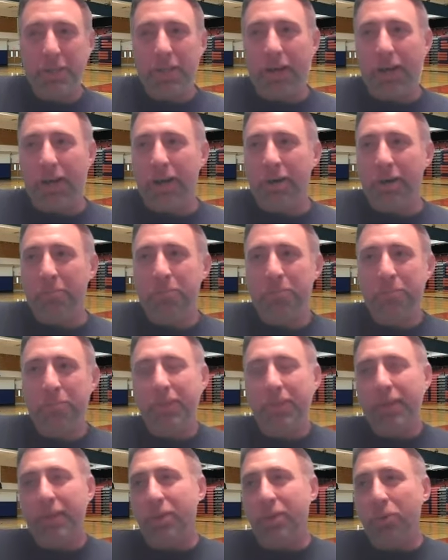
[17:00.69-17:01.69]

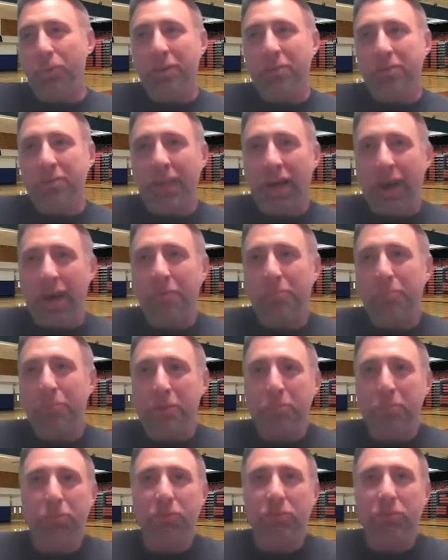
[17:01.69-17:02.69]
You know, we have a lot of
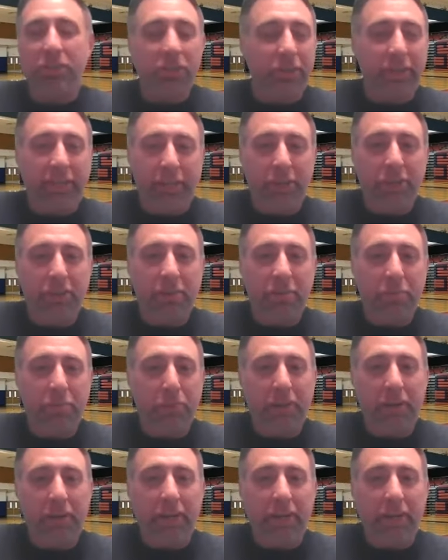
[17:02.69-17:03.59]
people still here that have been